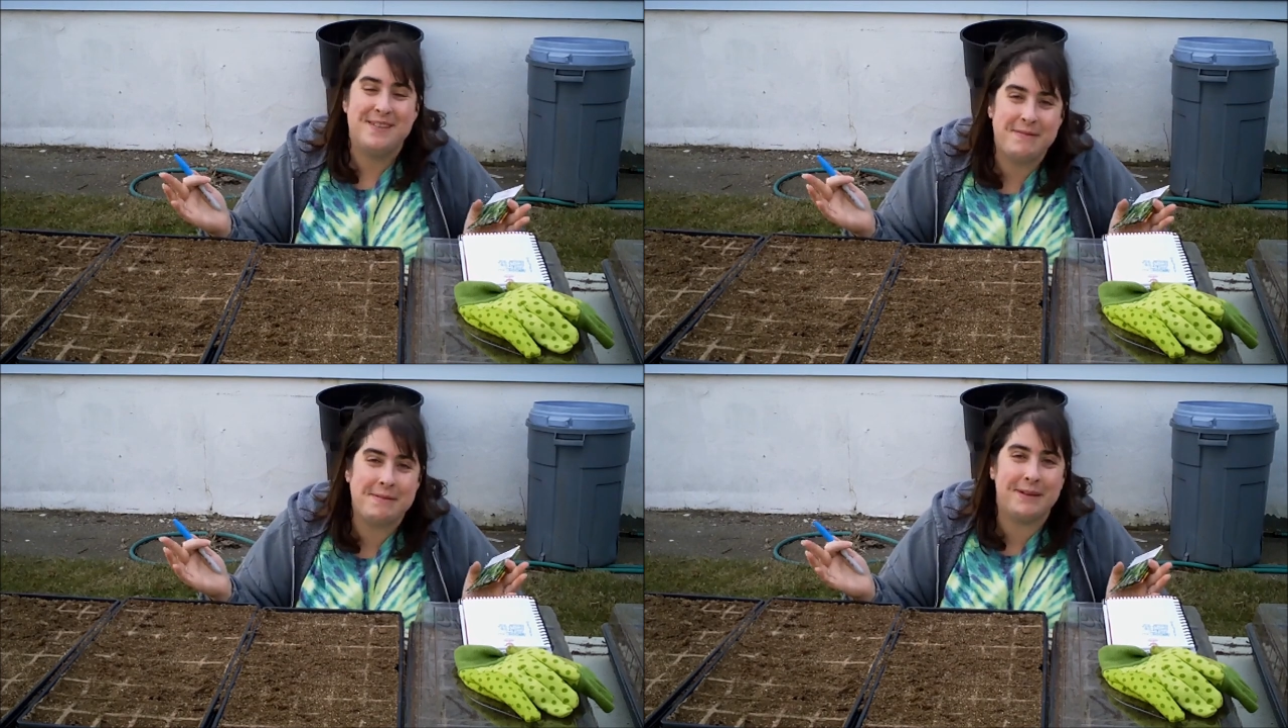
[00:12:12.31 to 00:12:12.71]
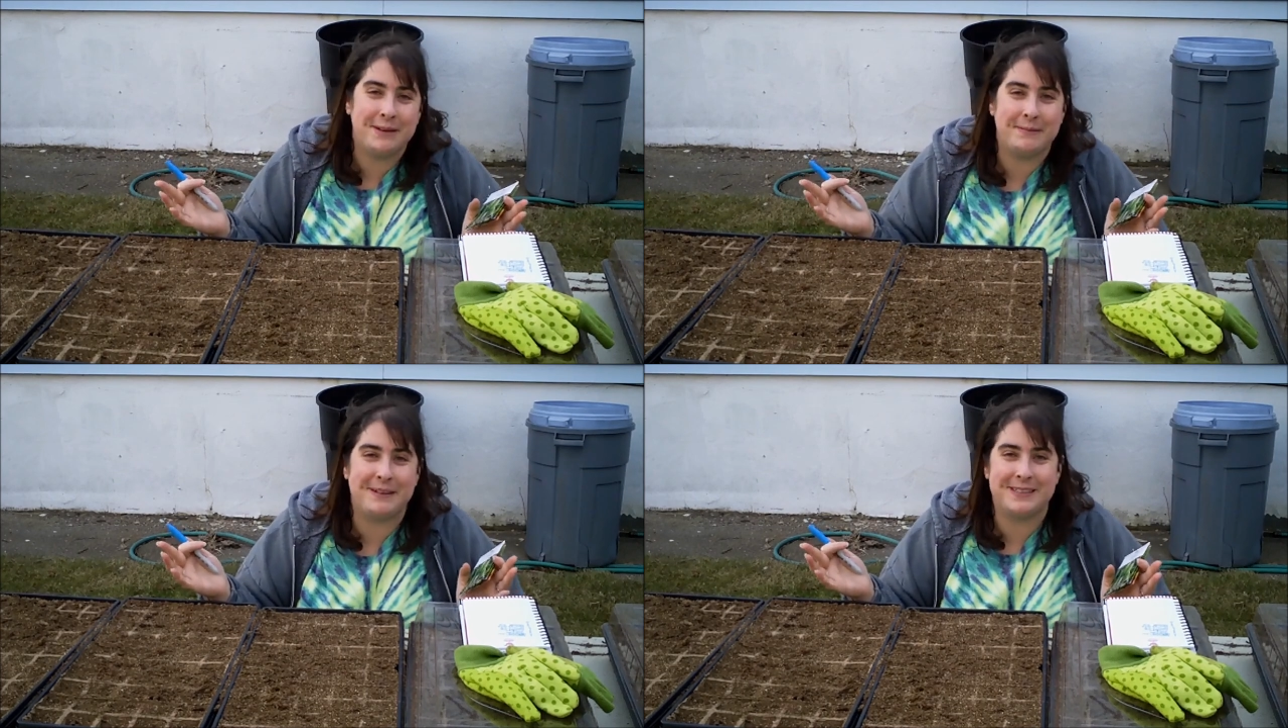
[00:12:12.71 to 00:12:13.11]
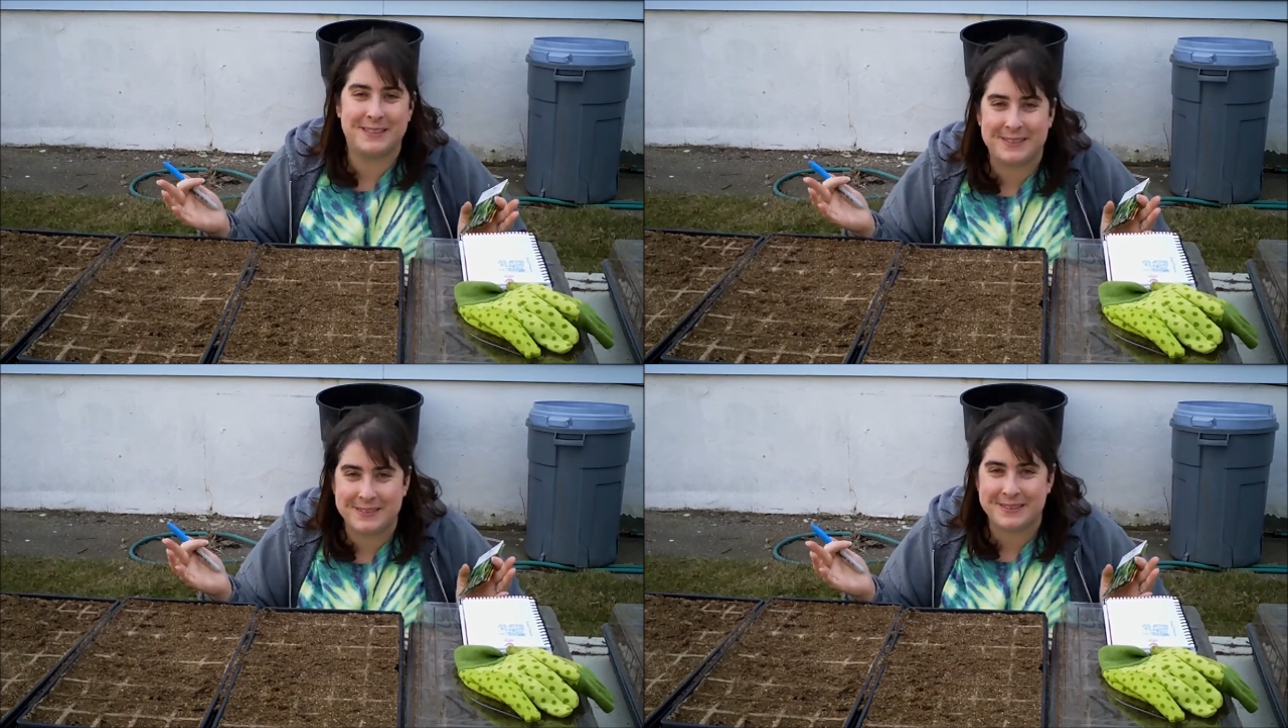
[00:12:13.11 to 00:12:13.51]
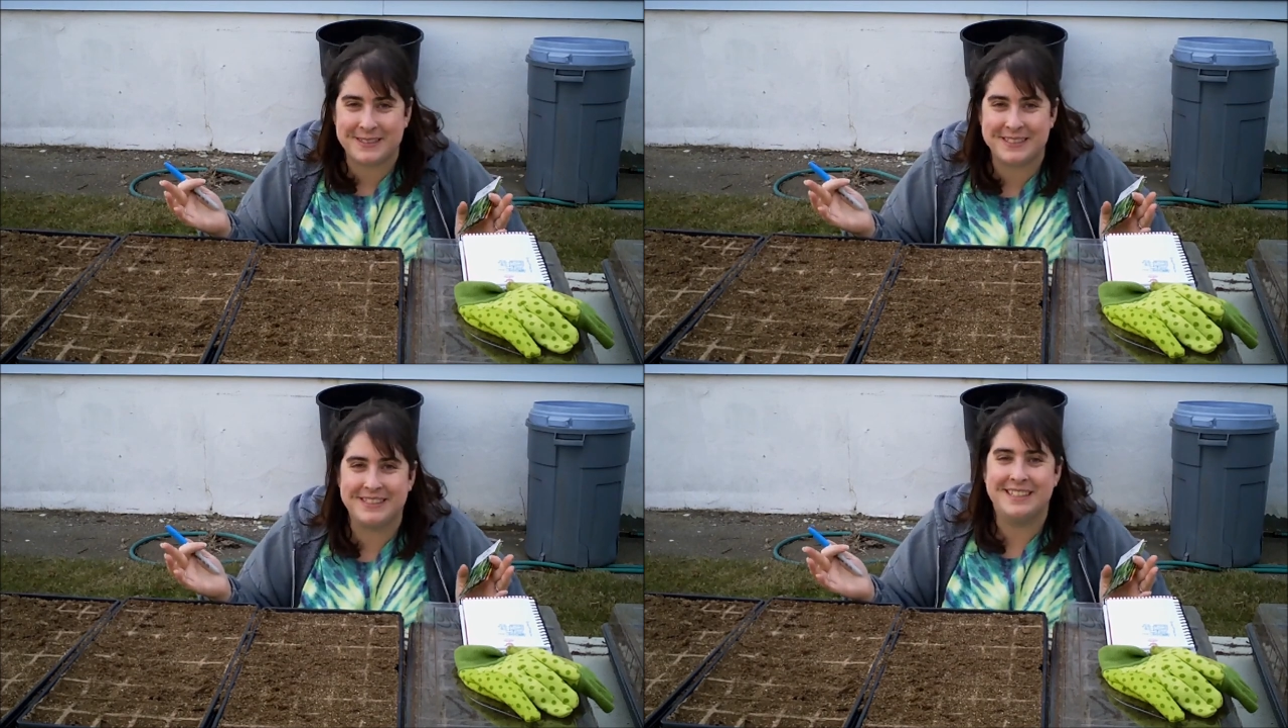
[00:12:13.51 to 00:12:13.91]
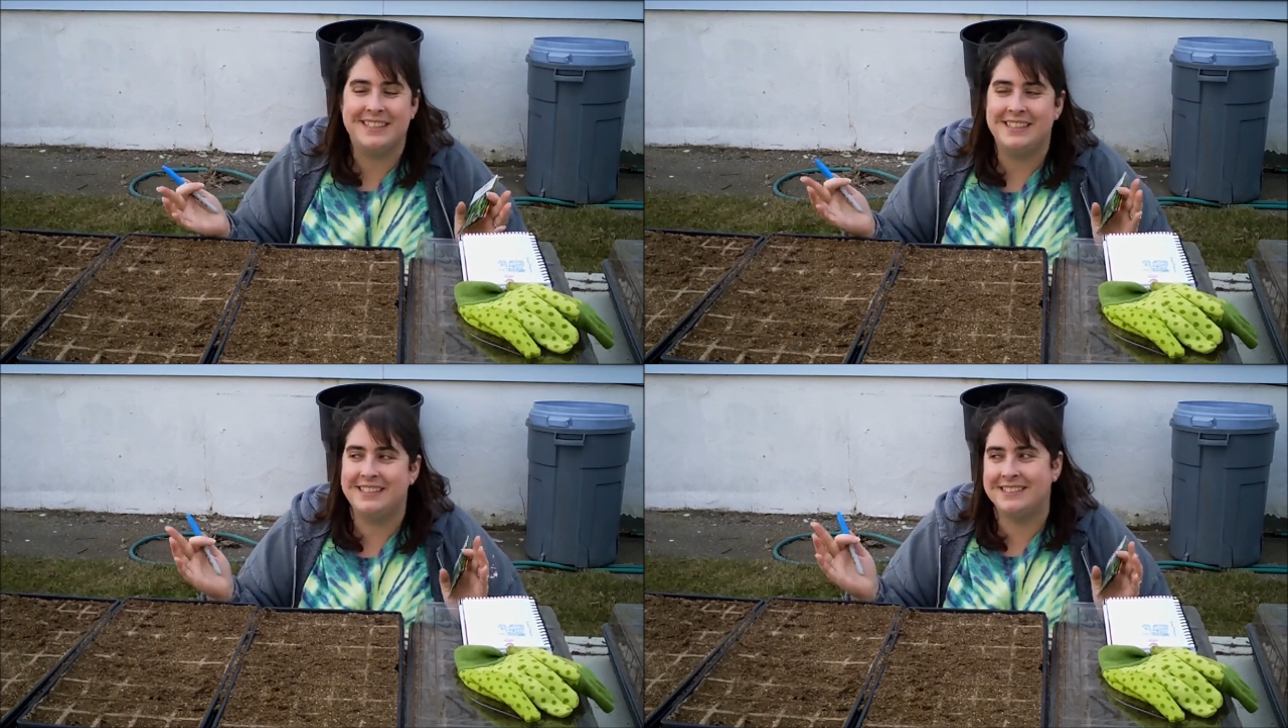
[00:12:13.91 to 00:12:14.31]
Maybe I'll go back to the store
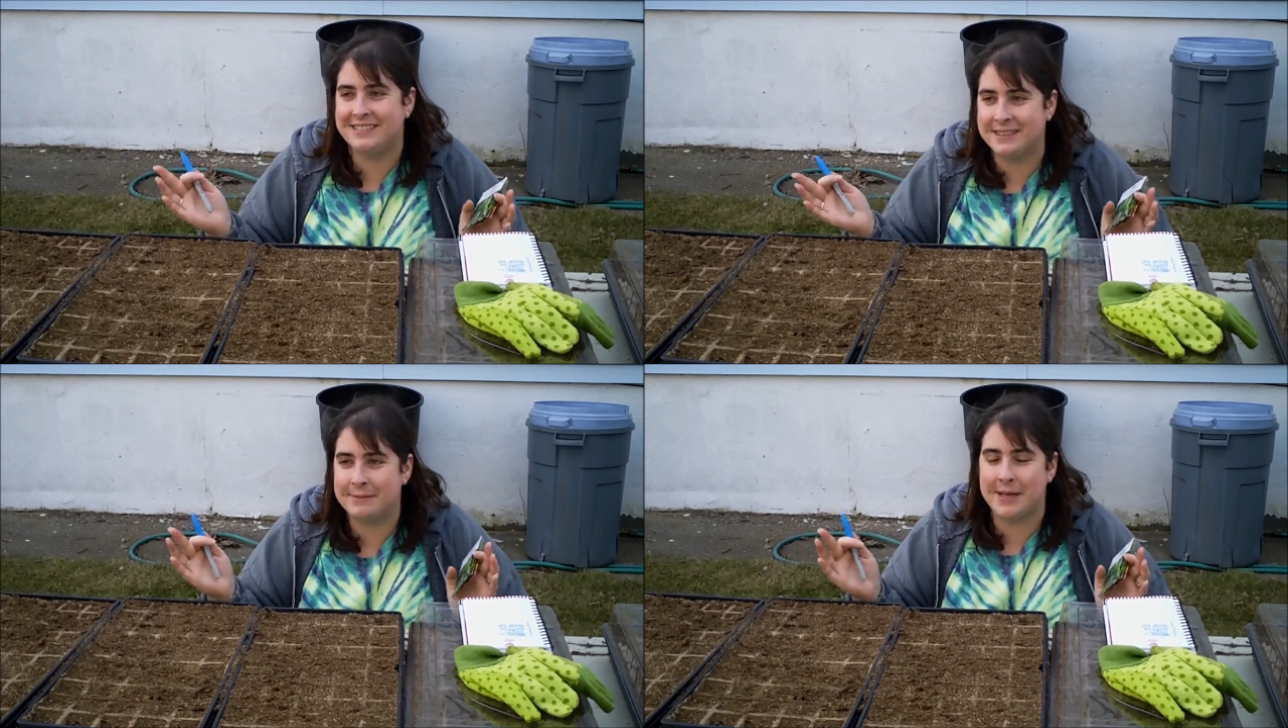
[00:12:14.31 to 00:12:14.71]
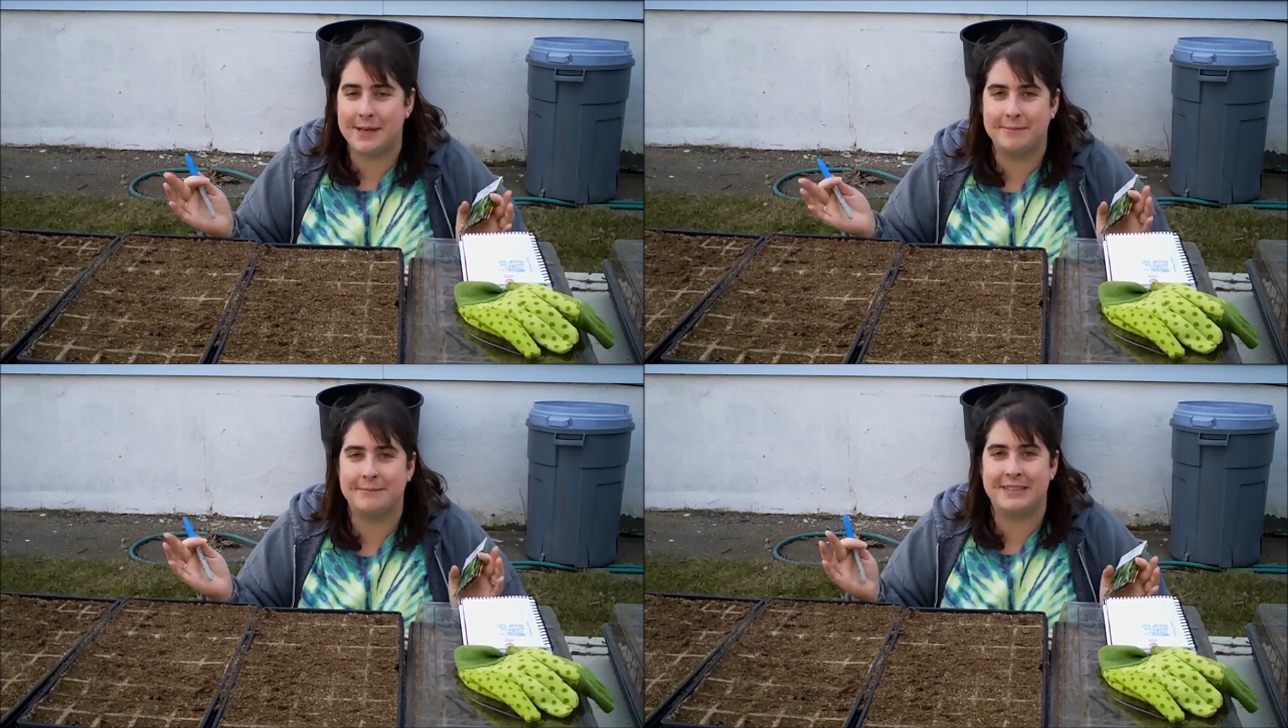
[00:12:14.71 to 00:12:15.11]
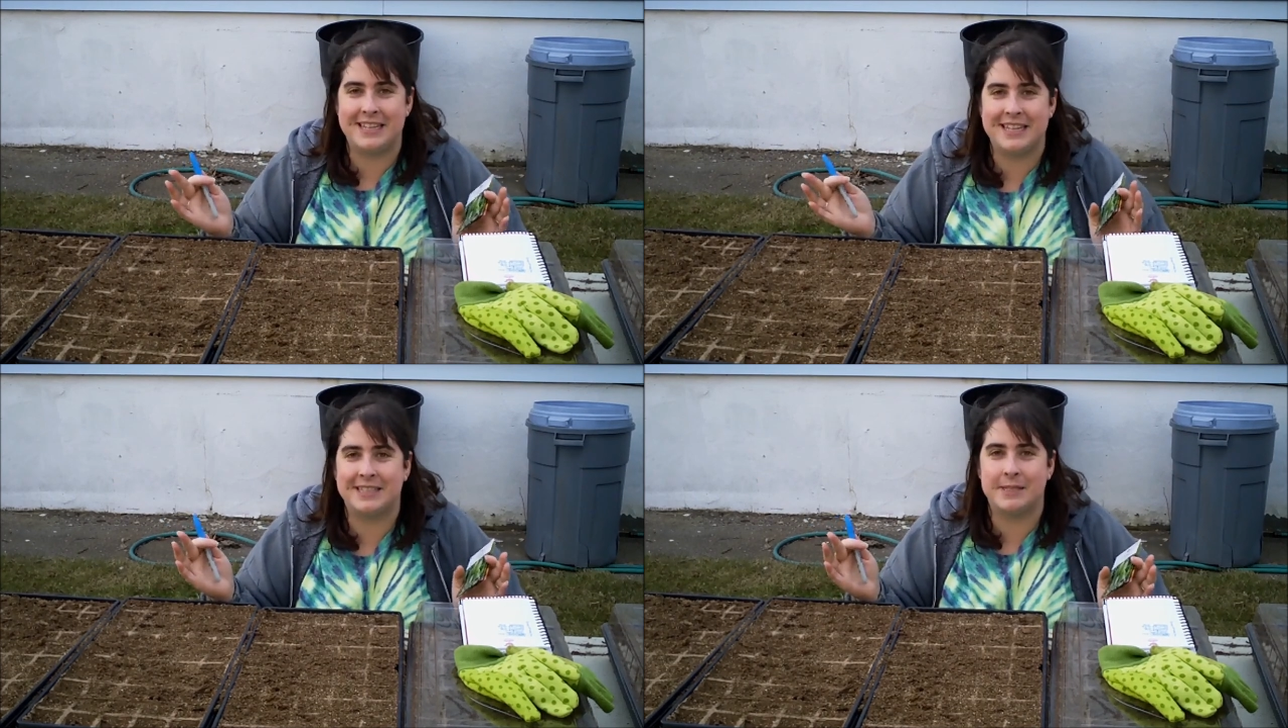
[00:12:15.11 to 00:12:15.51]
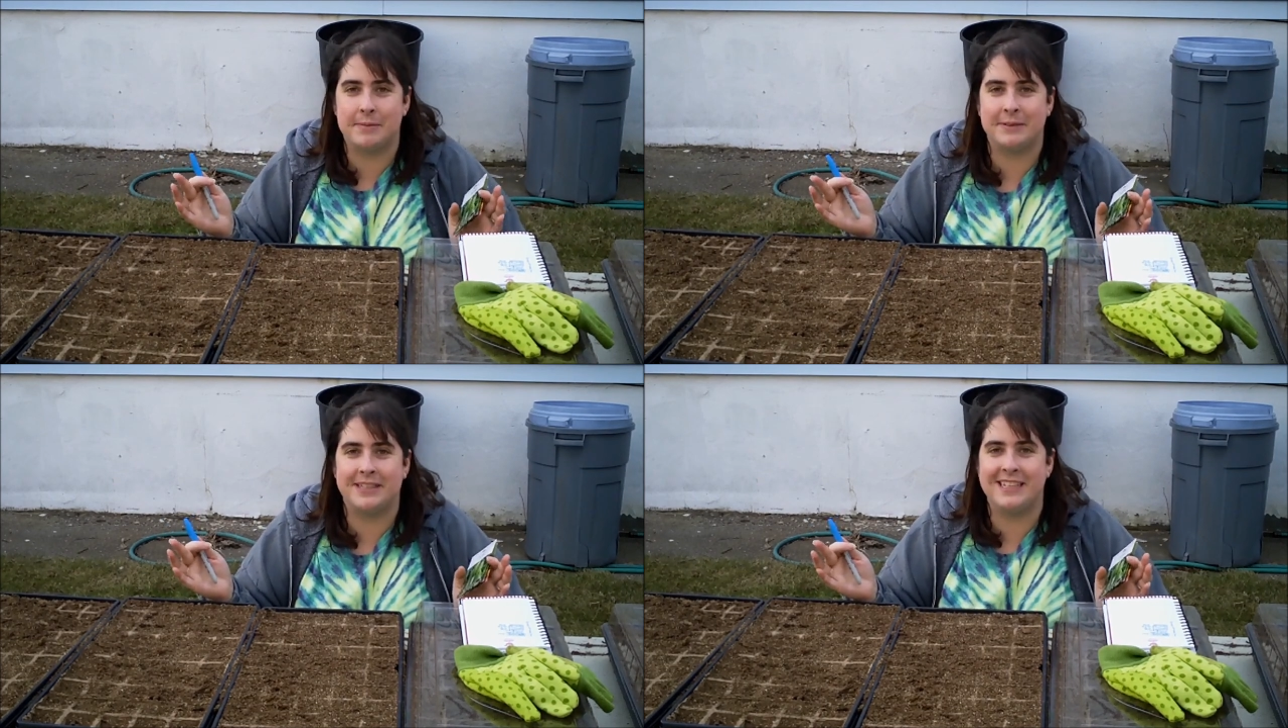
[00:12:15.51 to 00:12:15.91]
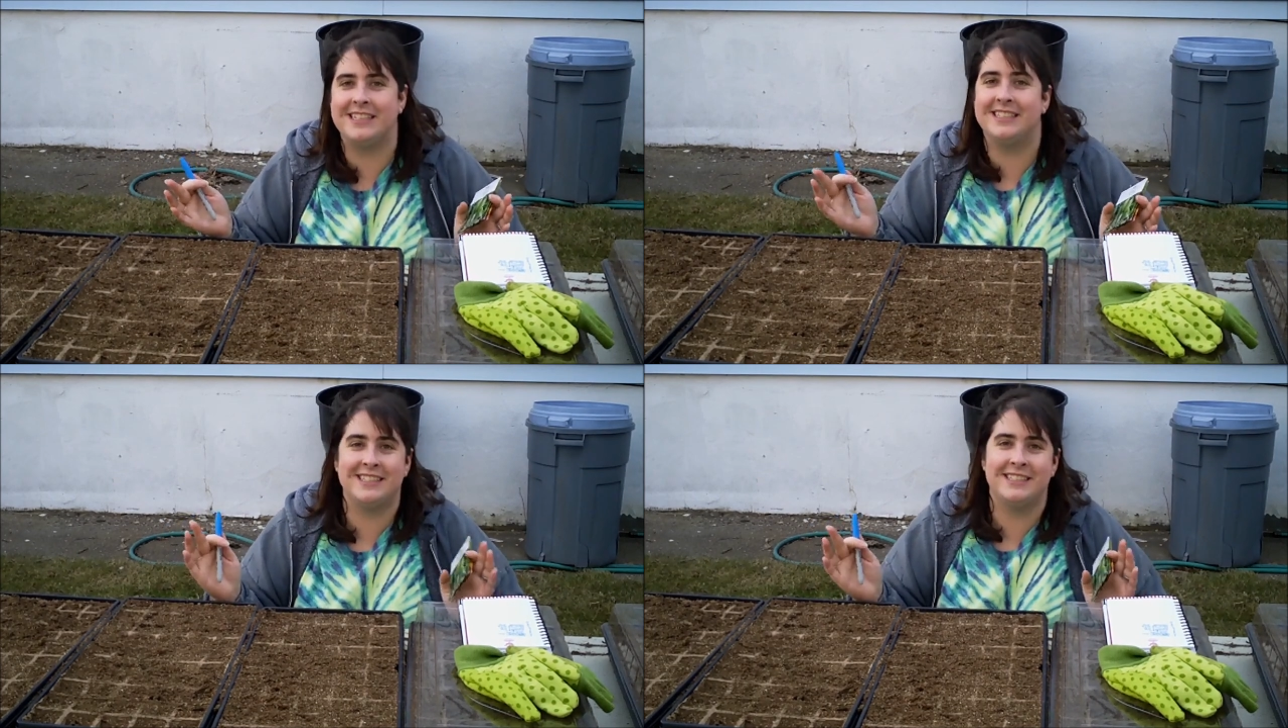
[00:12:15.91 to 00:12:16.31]
sometime within the next couple of
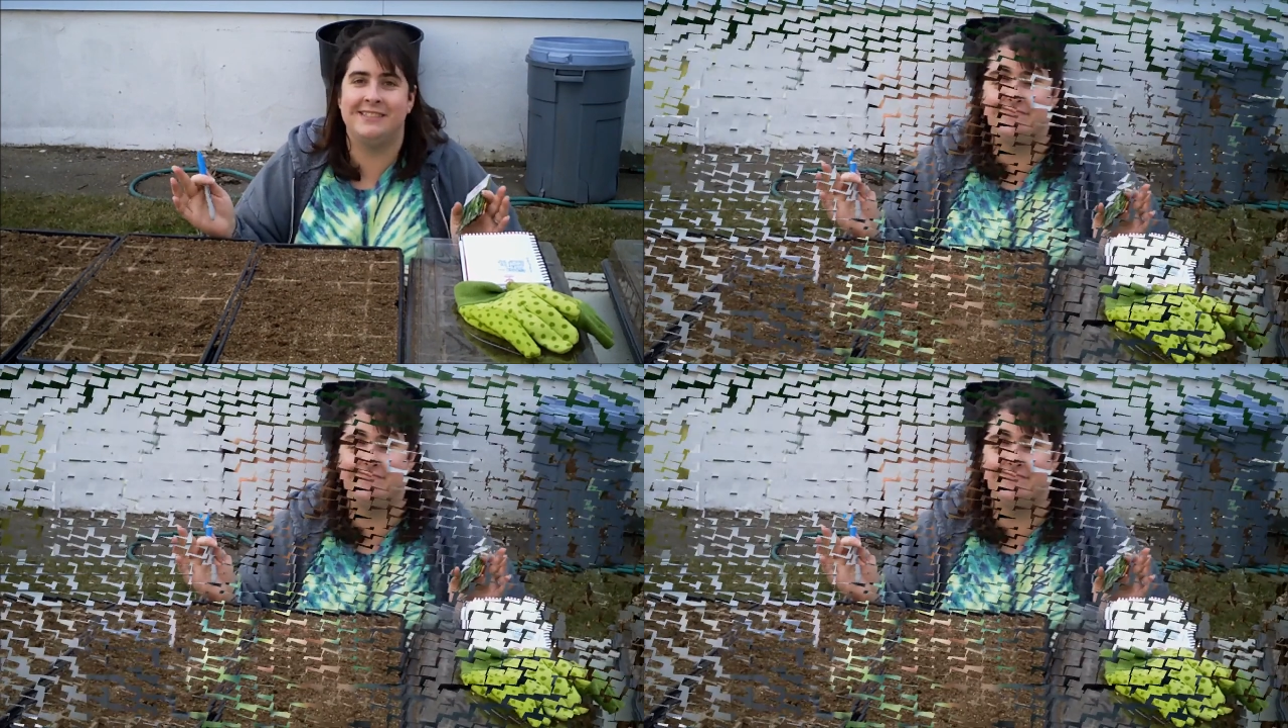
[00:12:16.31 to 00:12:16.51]
days and